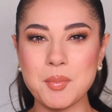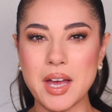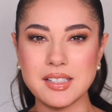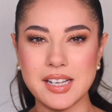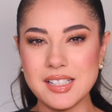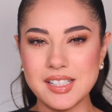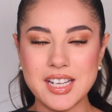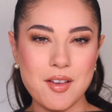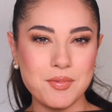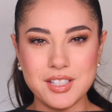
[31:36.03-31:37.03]

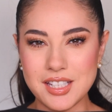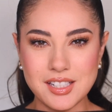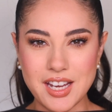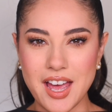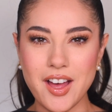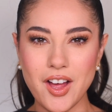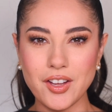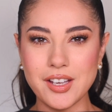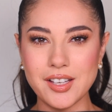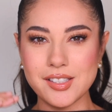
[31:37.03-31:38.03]
in-depth, detailed,